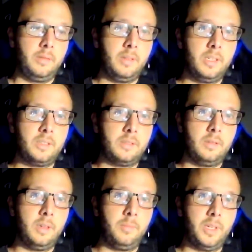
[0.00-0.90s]
is
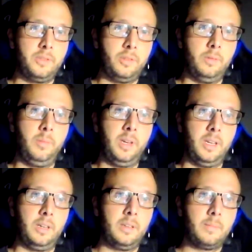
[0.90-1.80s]
a bit too
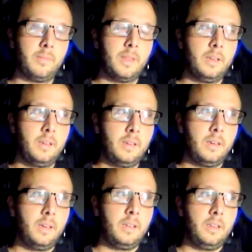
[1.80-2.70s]
big.
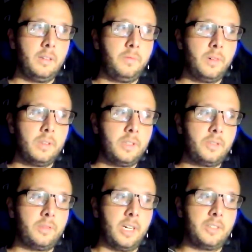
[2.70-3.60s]
And if one of
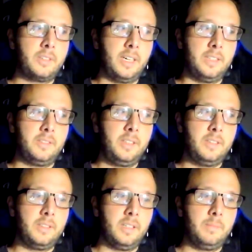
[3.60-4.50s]
these trash guys
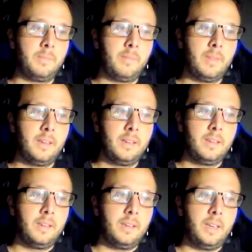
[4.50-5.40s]
sees it,
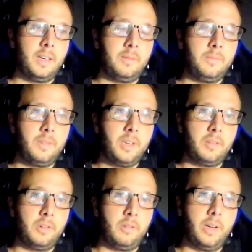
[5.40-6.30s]
and we all
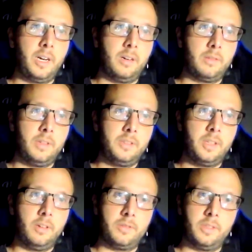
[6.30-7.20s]
know how
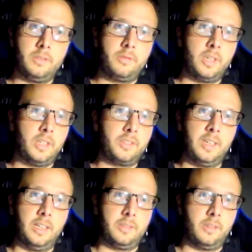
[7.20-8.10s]
intelligent trash
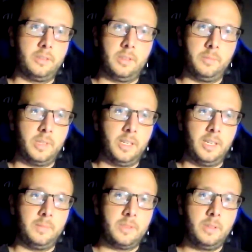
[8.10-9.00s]
guys are
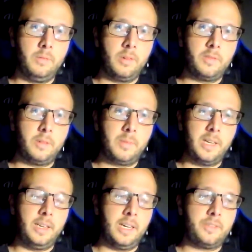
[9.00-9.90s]
sometimes, one of them
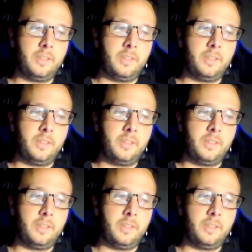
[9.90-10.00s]
might actually